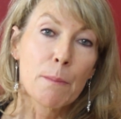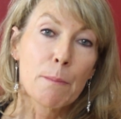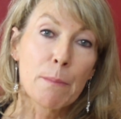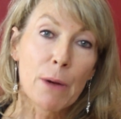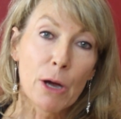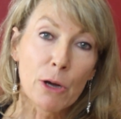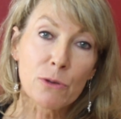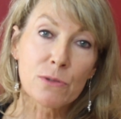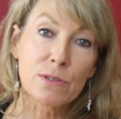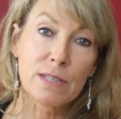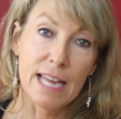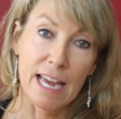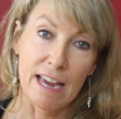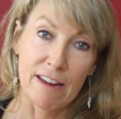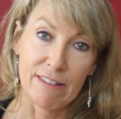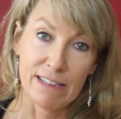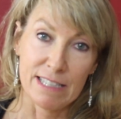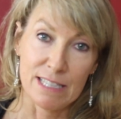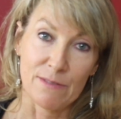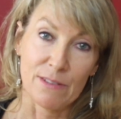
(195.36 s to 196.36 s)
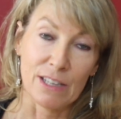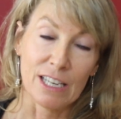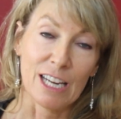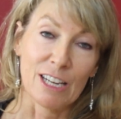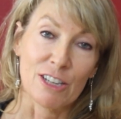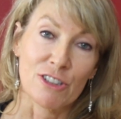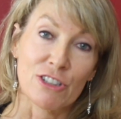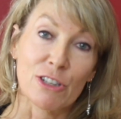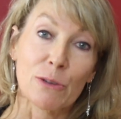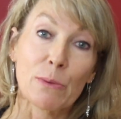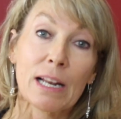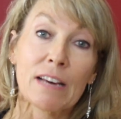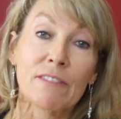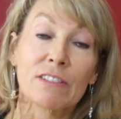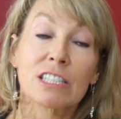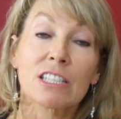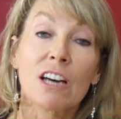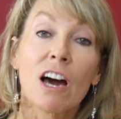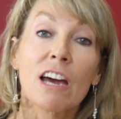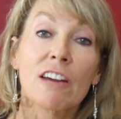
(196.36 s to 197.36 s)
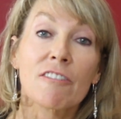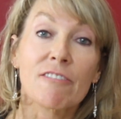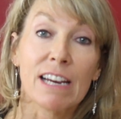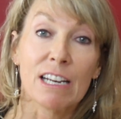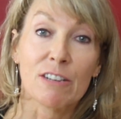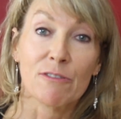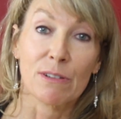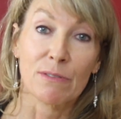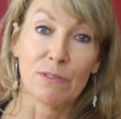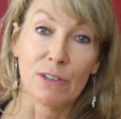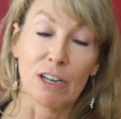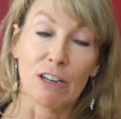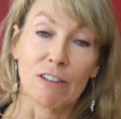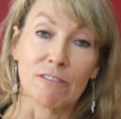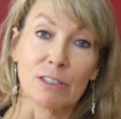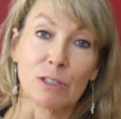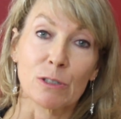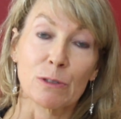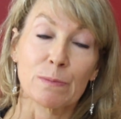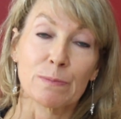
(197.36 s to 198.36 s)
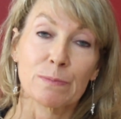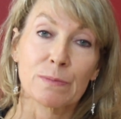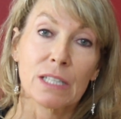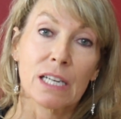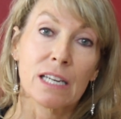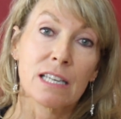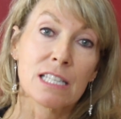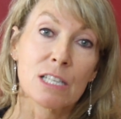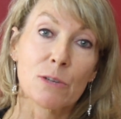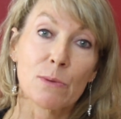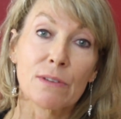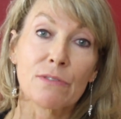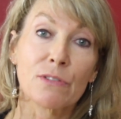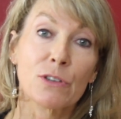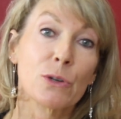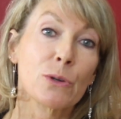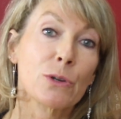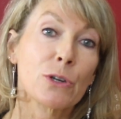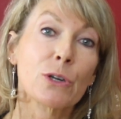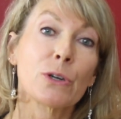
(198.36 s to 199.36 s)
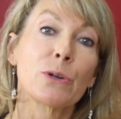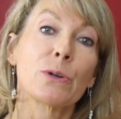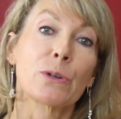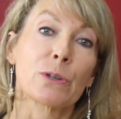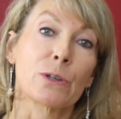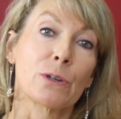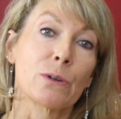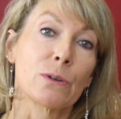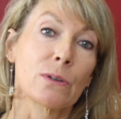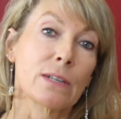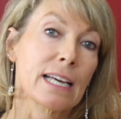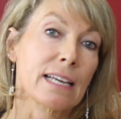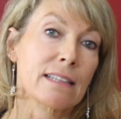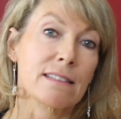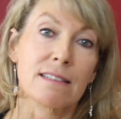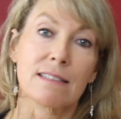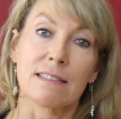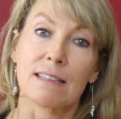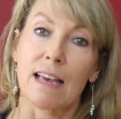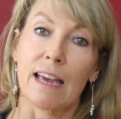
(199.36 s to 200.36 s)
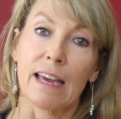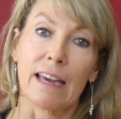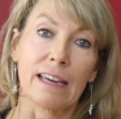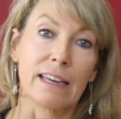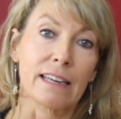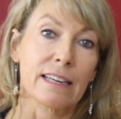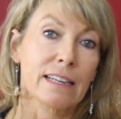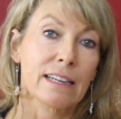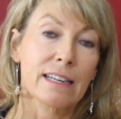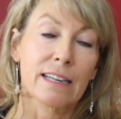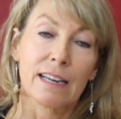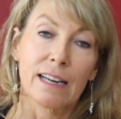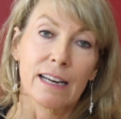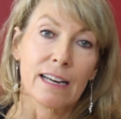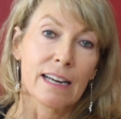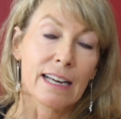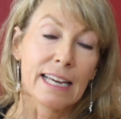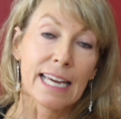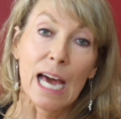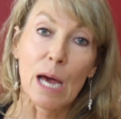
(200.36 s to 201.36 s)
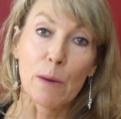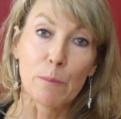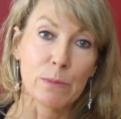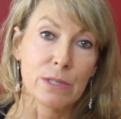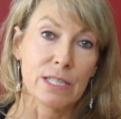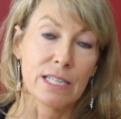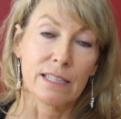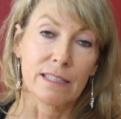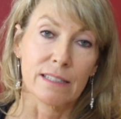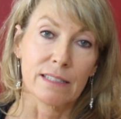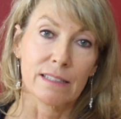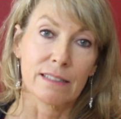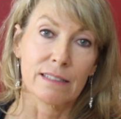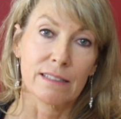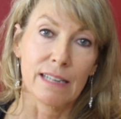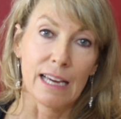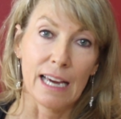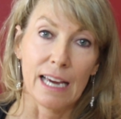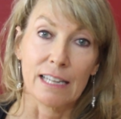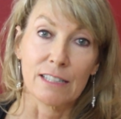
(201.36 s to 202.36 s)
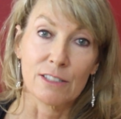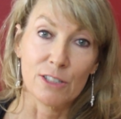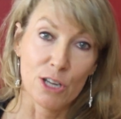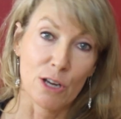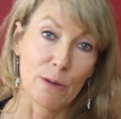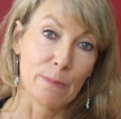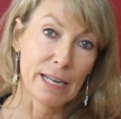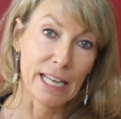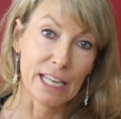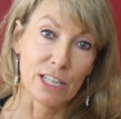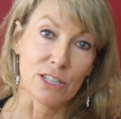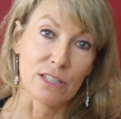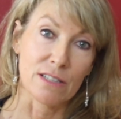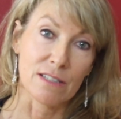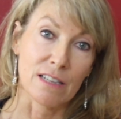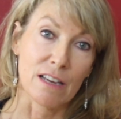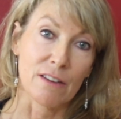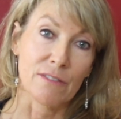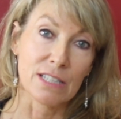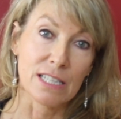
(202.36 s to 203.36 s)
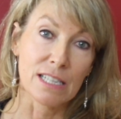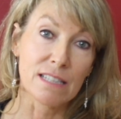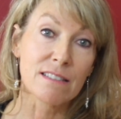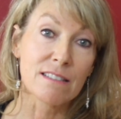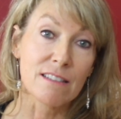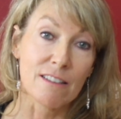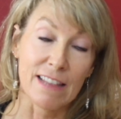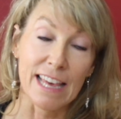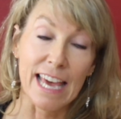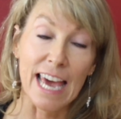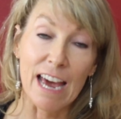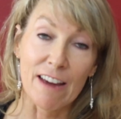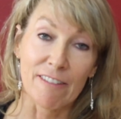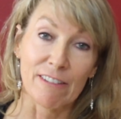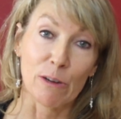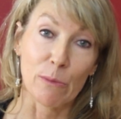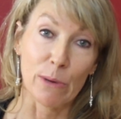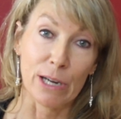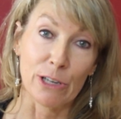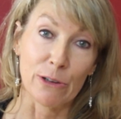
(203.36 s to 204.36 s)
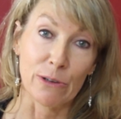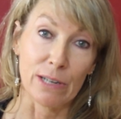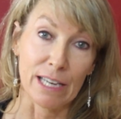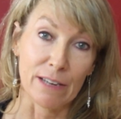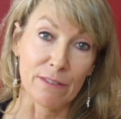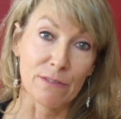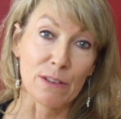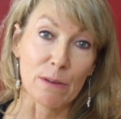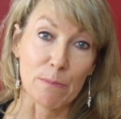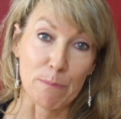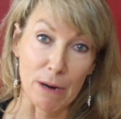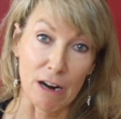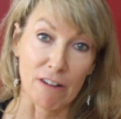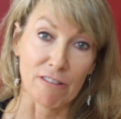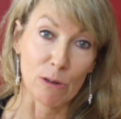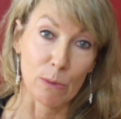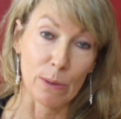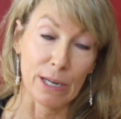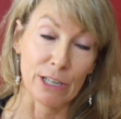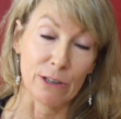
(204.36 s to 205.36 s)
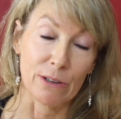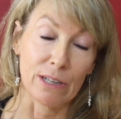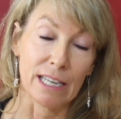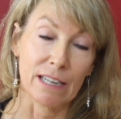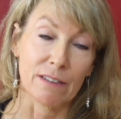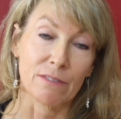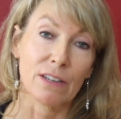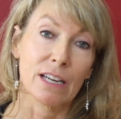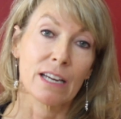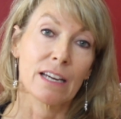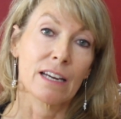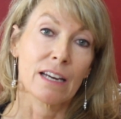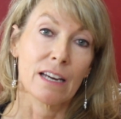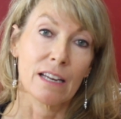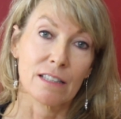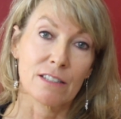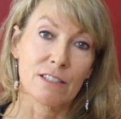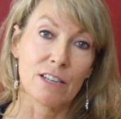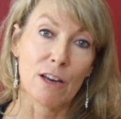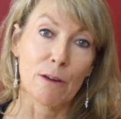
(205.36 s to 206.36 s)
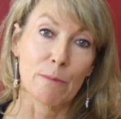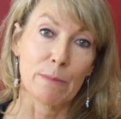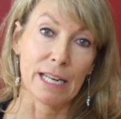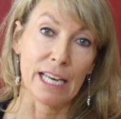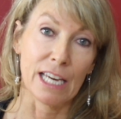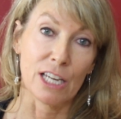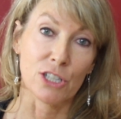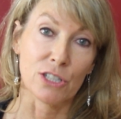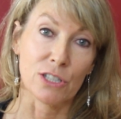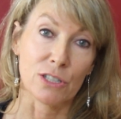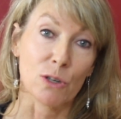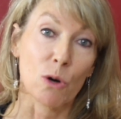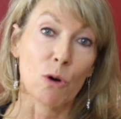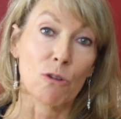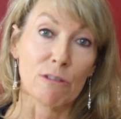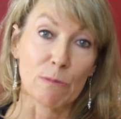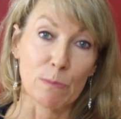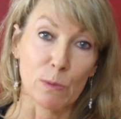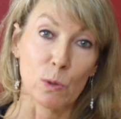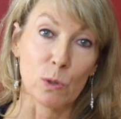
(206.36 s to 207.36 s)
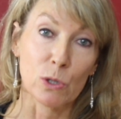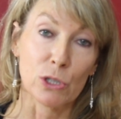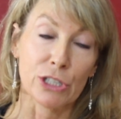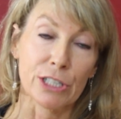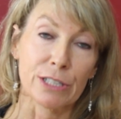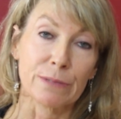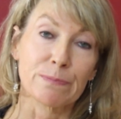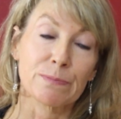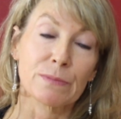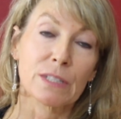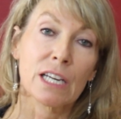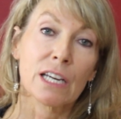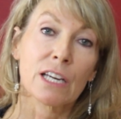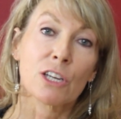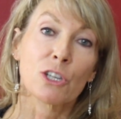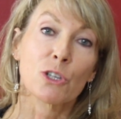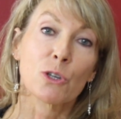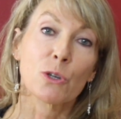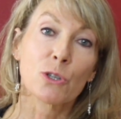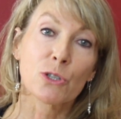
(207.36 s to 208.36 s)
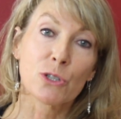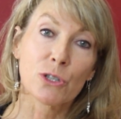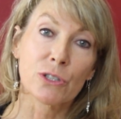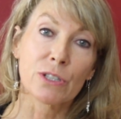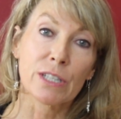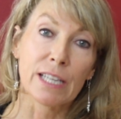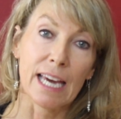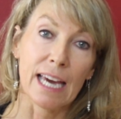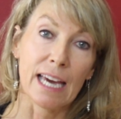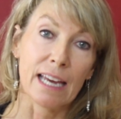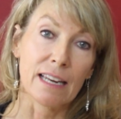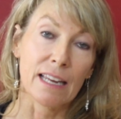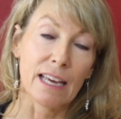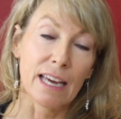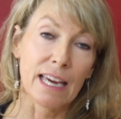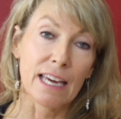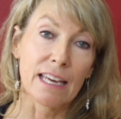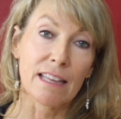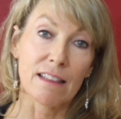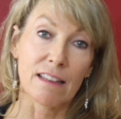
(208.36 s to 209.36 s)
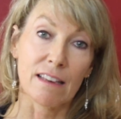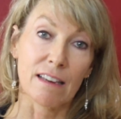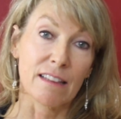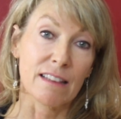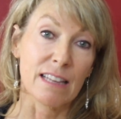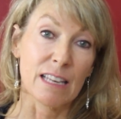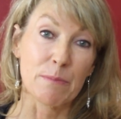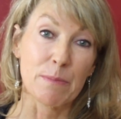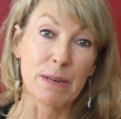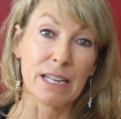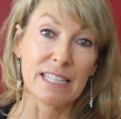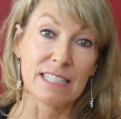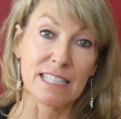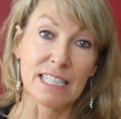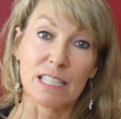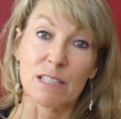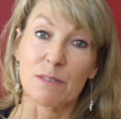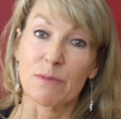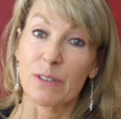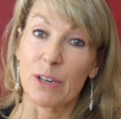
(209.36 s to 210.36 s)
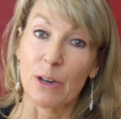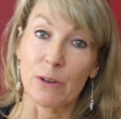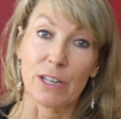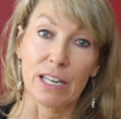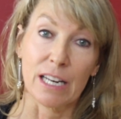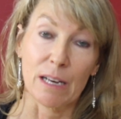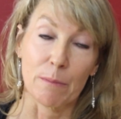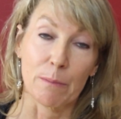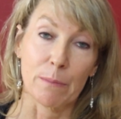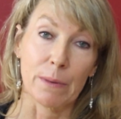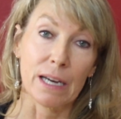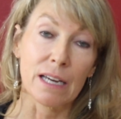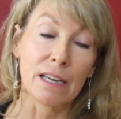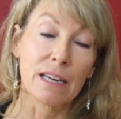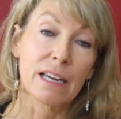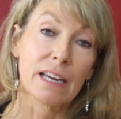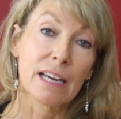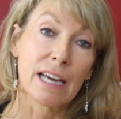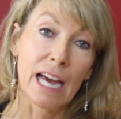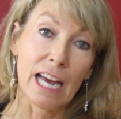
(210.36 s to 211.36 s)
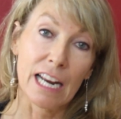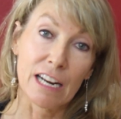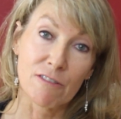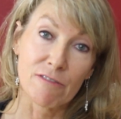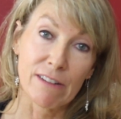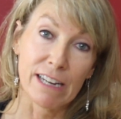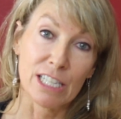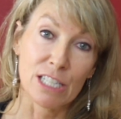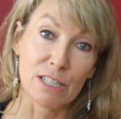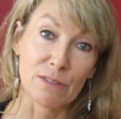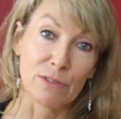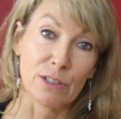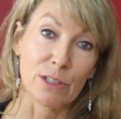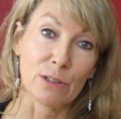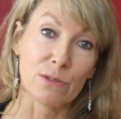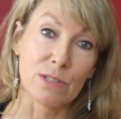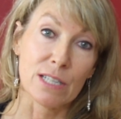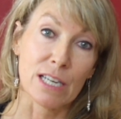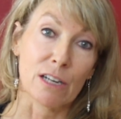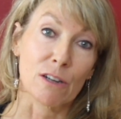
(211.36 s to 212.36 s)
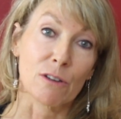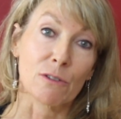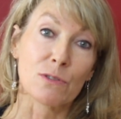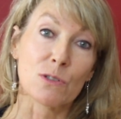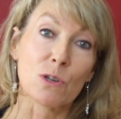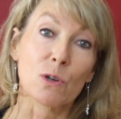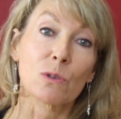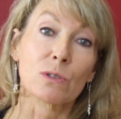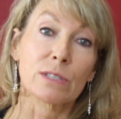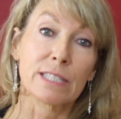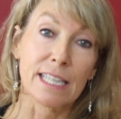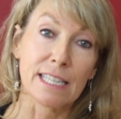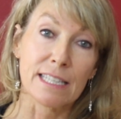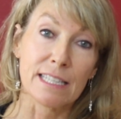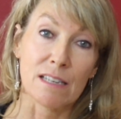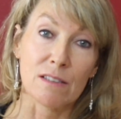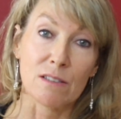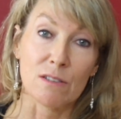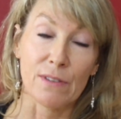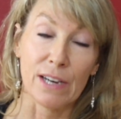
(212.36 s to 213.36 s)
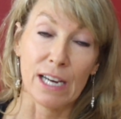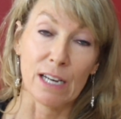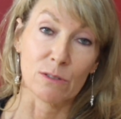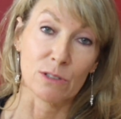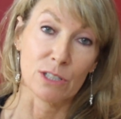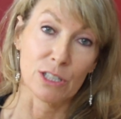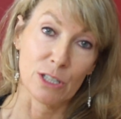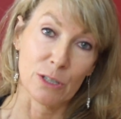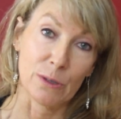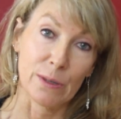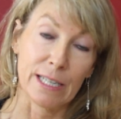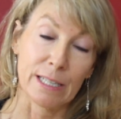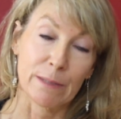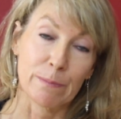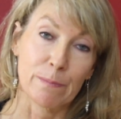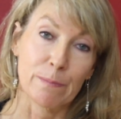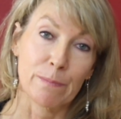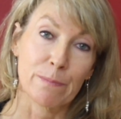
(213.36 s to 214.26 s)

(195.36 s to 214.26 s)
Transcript: Most areas of the country will have a direct referral. So if you Google, let's say, Camden, and termination services, so the area where you live, the borough where you live, and termination or abortion, you should get either the ability to phone a number and arrange it for yourselves, or details of how to do it.